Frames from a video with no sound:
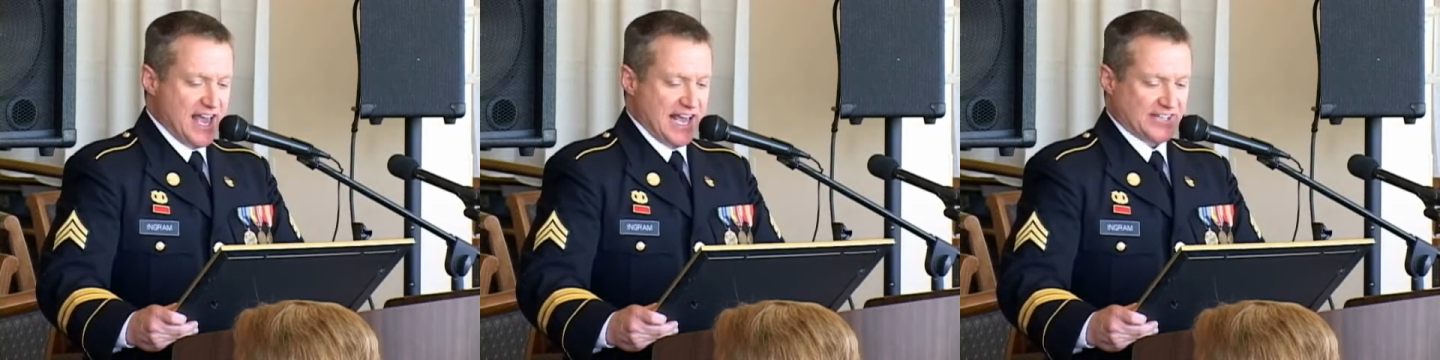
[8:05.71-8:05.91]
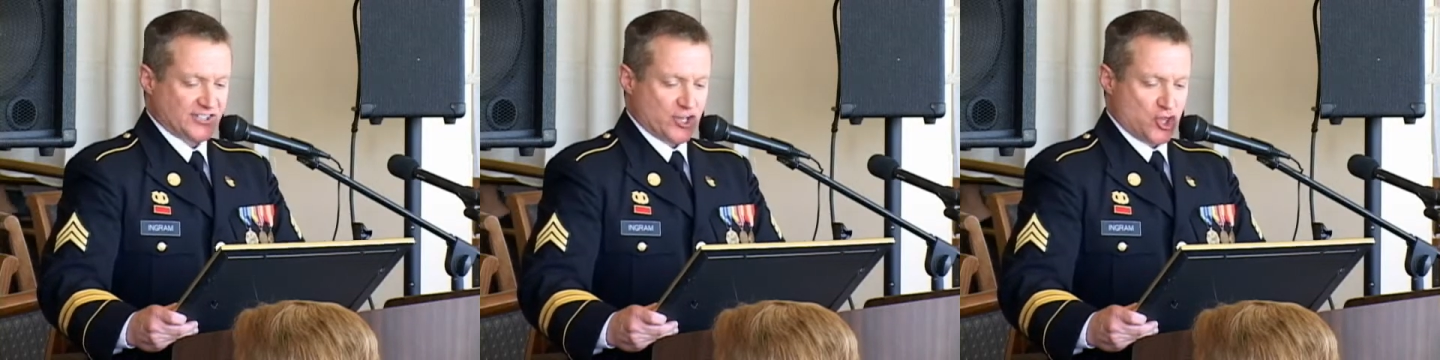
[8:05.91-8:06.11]

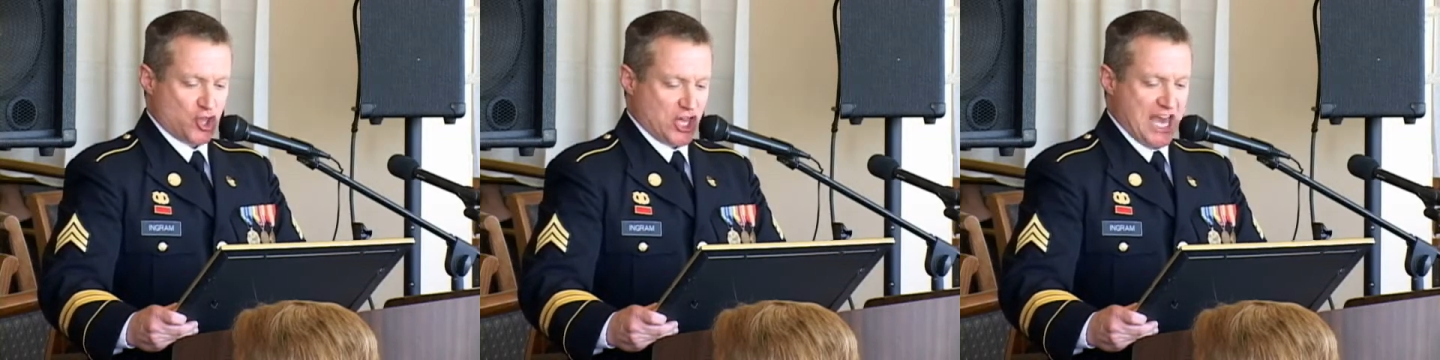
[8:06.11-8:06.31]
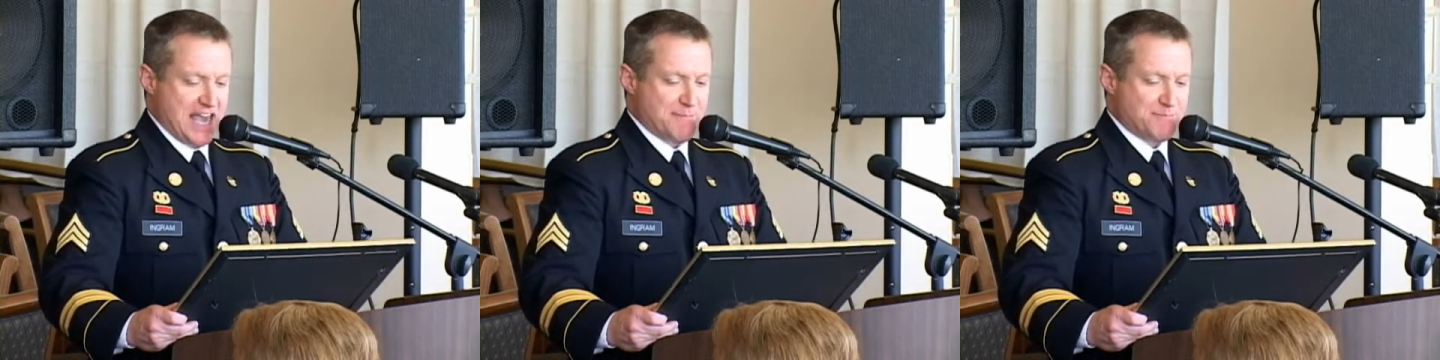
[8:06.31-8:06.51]
as a
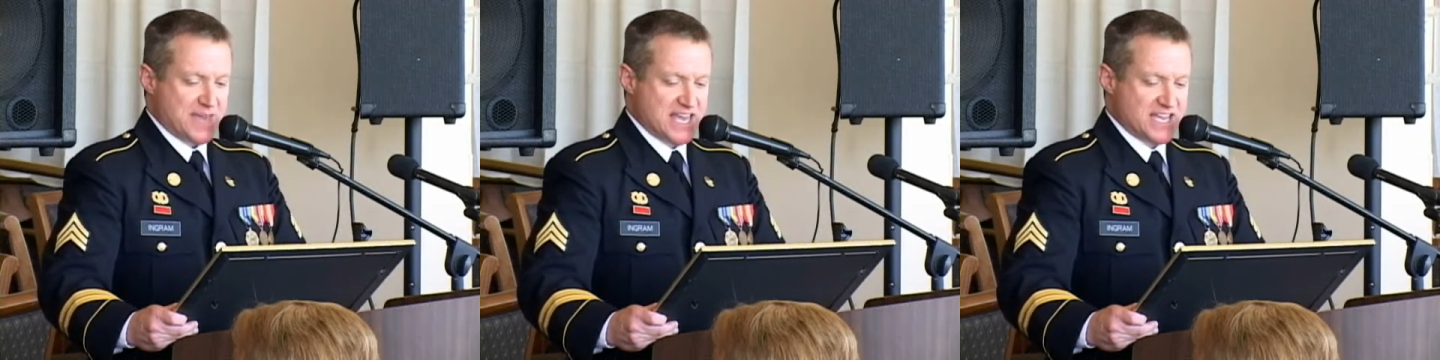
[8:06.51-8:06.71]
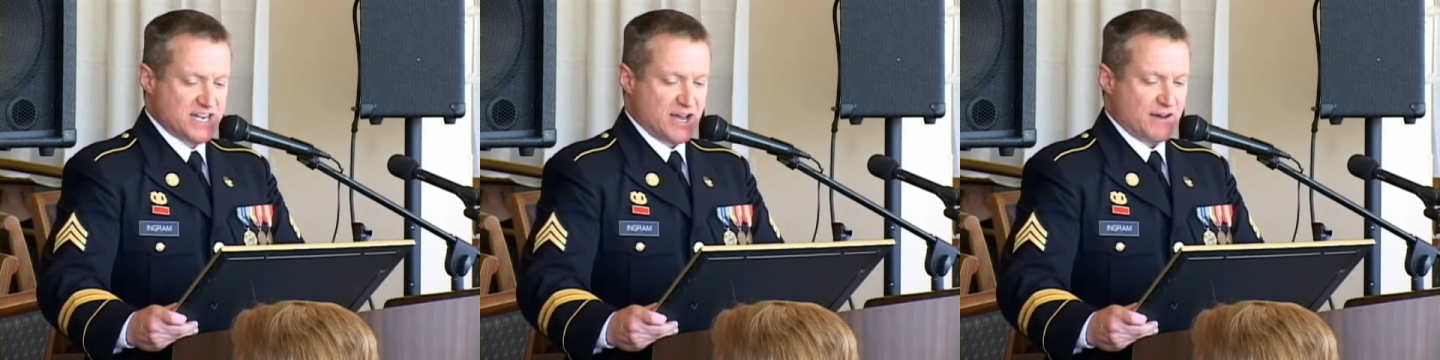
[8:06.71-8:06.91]

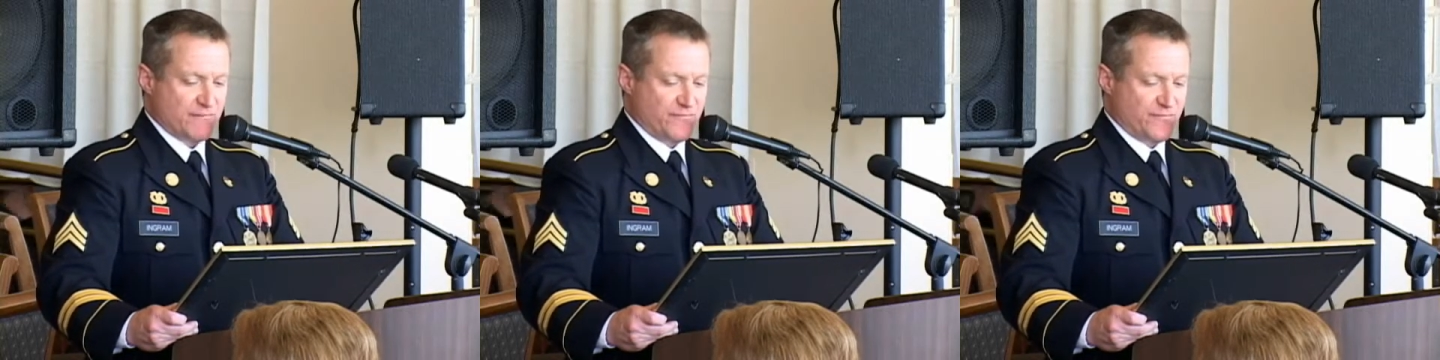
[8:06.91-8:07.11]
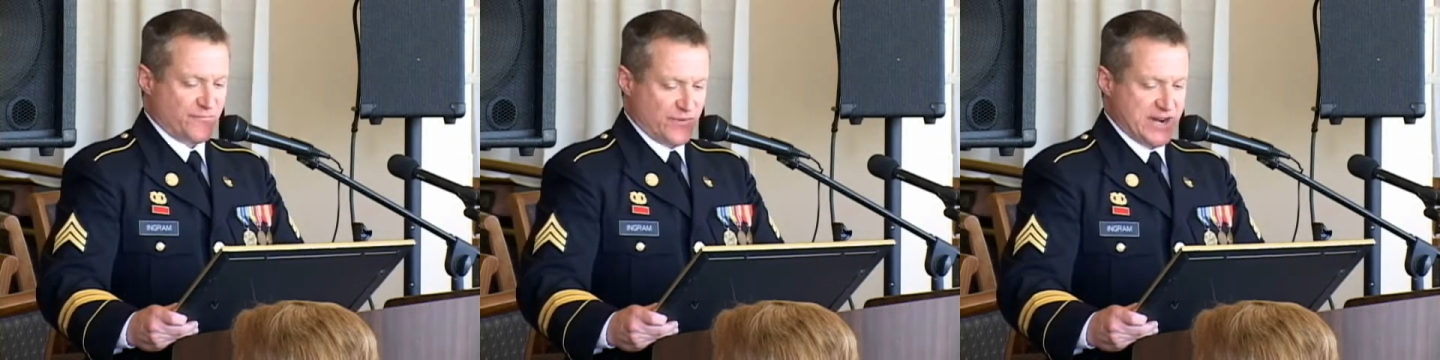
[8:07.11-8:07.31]
champion
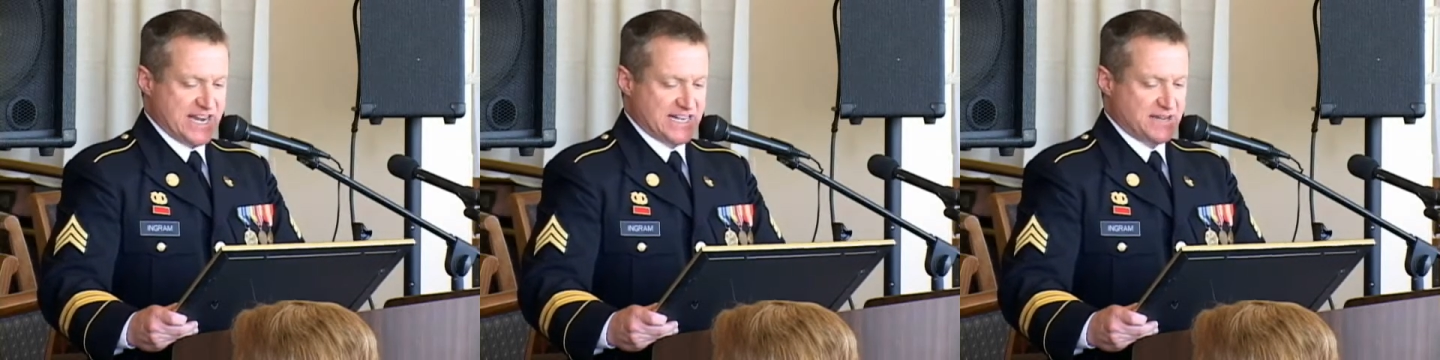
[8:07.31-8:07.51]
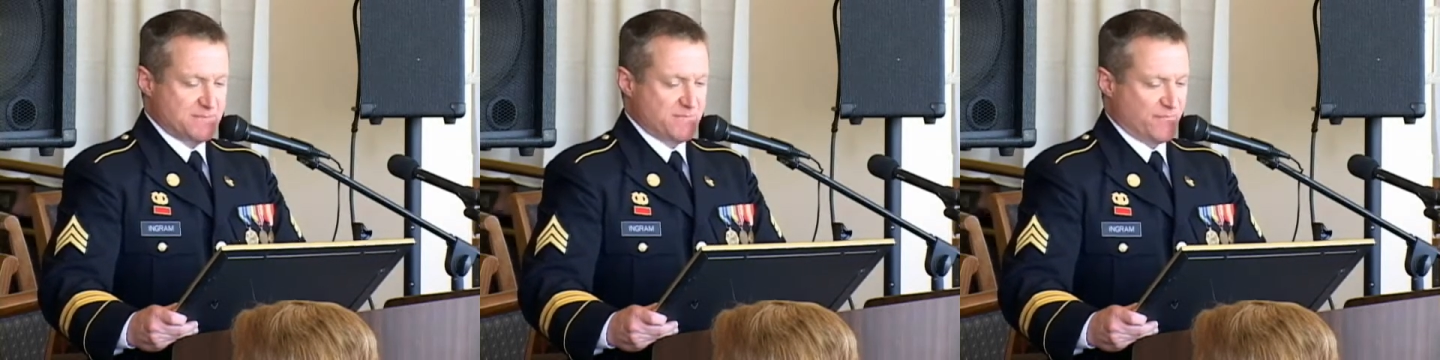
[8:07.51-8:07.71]
of
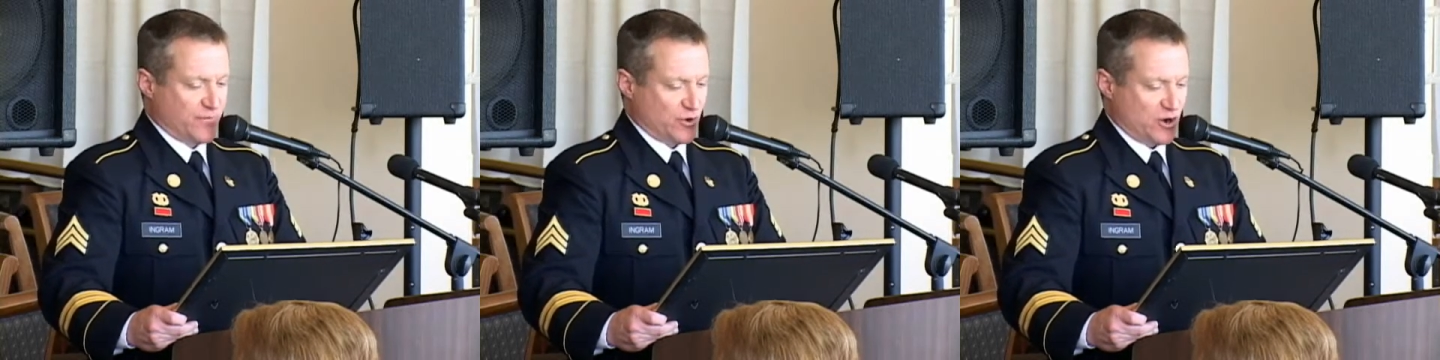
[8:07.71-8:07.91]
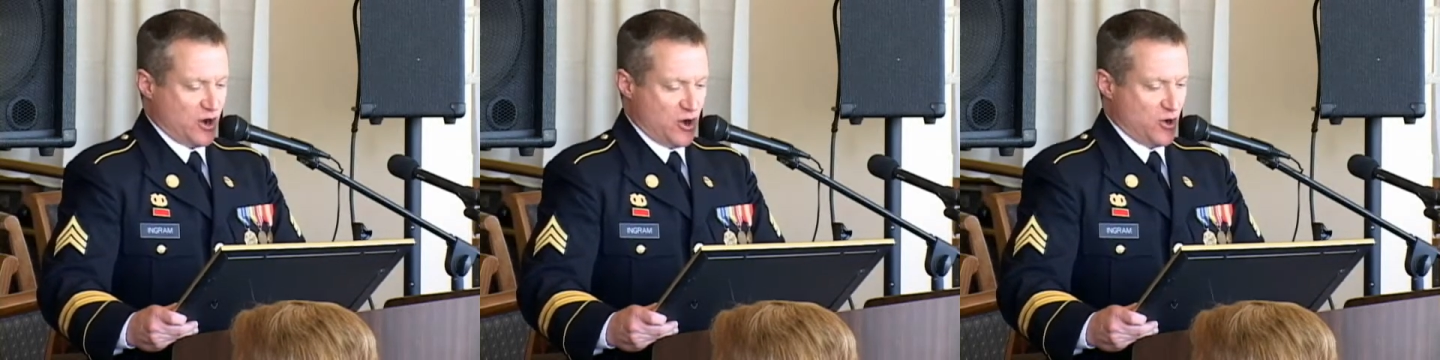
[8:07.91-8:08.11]
freedom
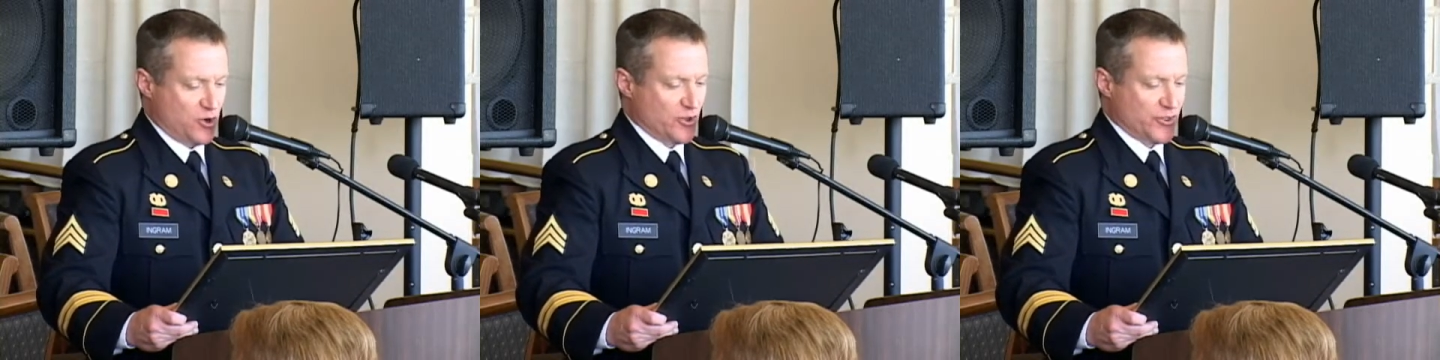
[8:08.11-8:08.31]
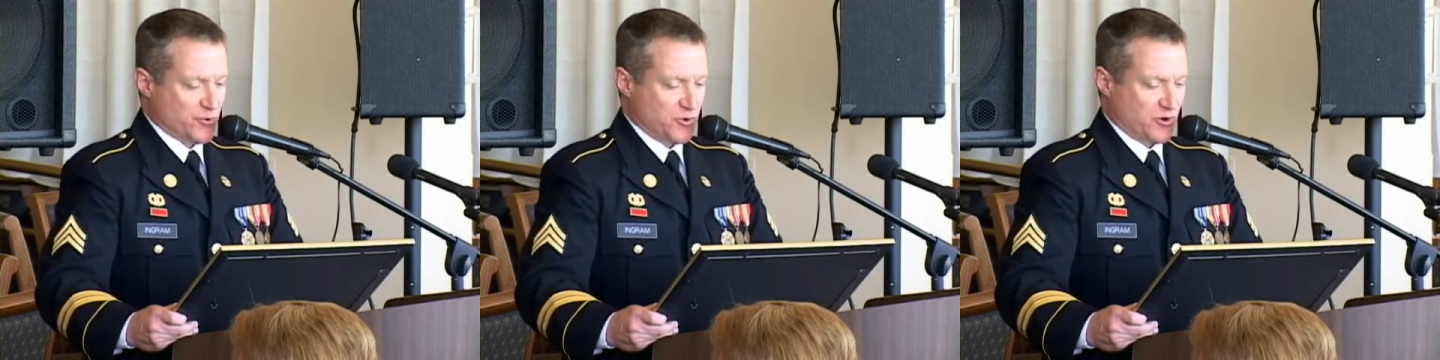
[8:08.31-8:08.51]
for
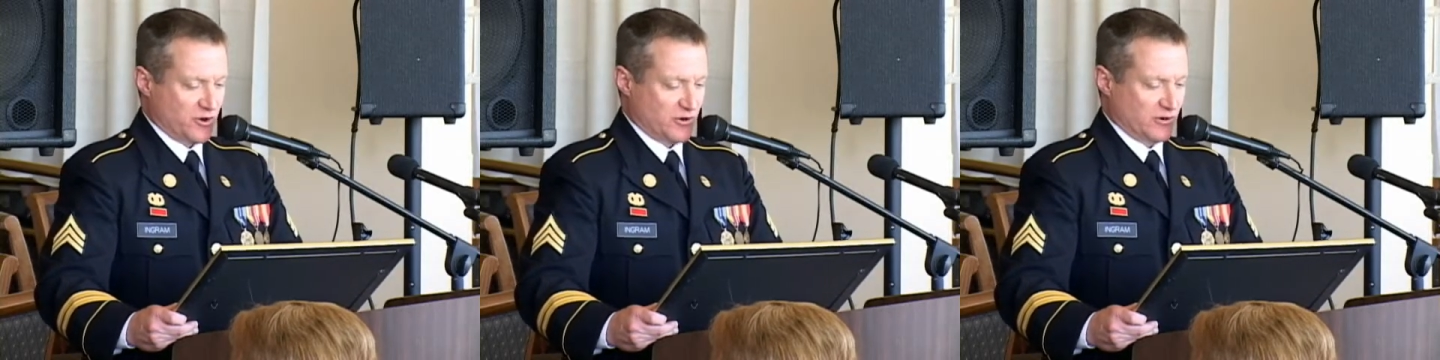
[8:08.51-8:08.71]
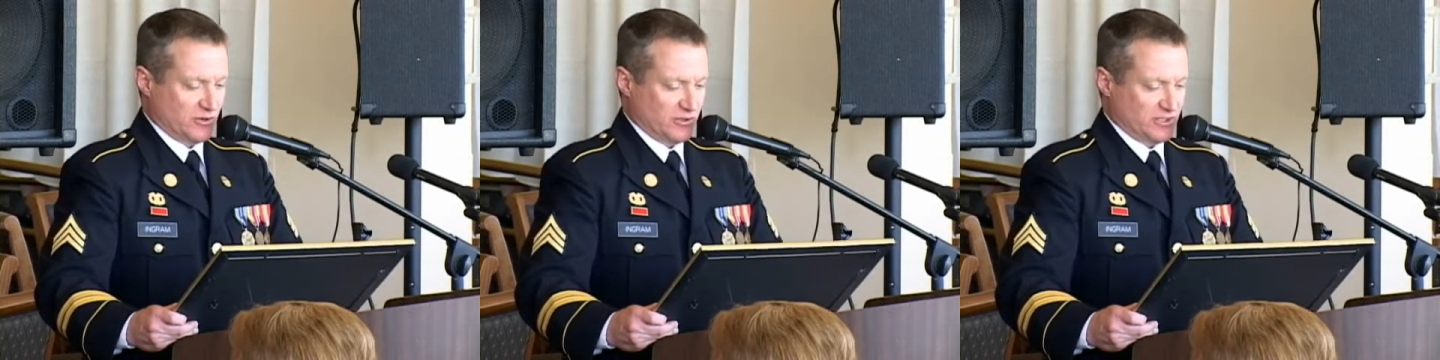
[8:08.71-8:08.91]
all the
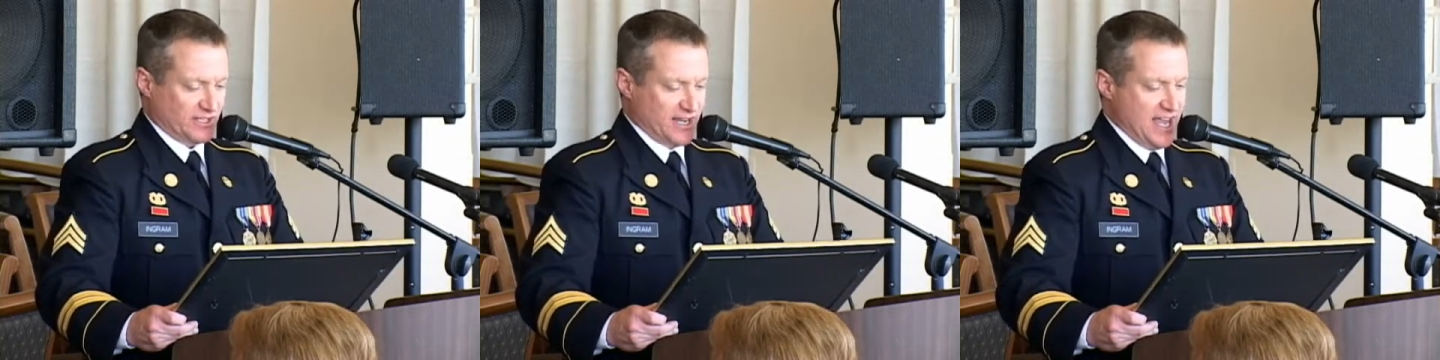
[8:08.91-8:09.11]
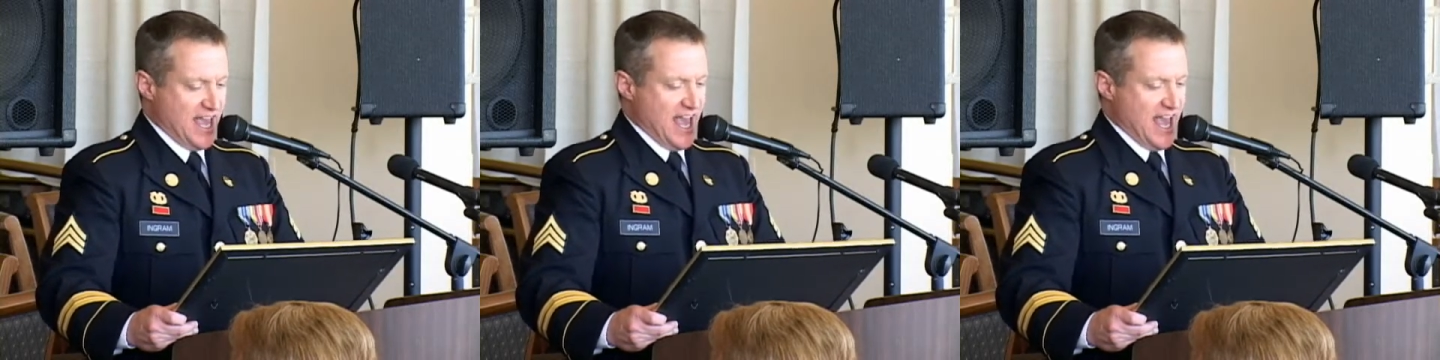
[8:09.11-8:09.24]
world,